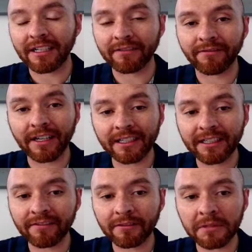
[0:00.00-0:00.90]
time finding
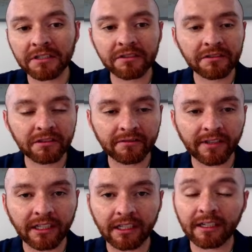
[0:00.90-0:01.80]
that information, you can
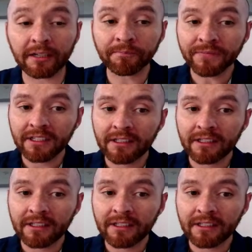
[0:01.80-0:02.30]
find it here.